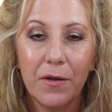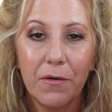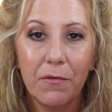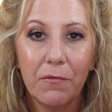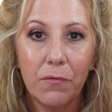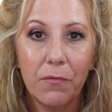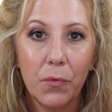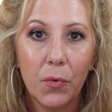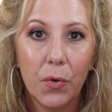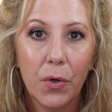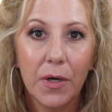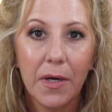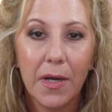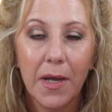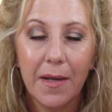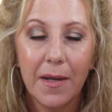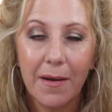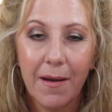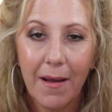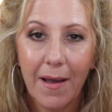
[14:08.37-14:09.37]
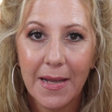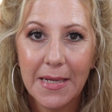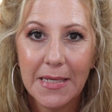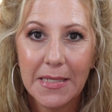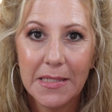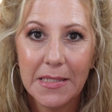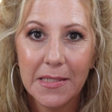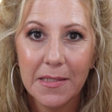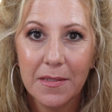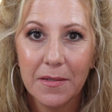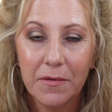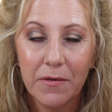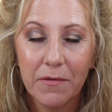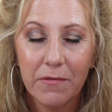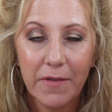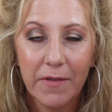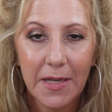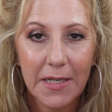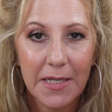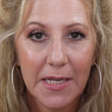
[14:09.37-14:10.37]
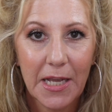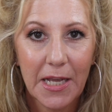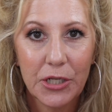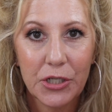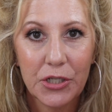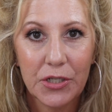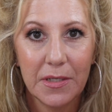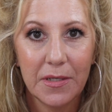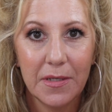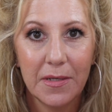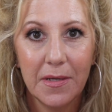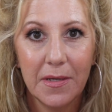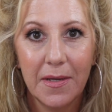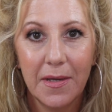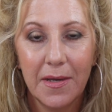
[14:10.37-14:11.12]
for a nice foundation